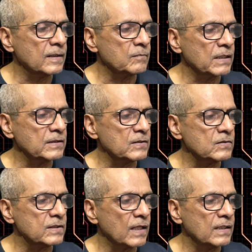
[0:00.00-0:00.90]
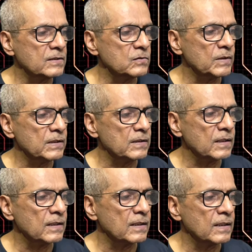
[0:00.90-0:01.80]
message starts with
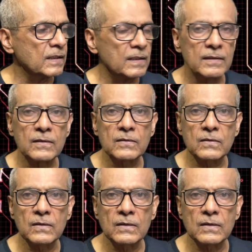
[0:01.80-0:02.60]
a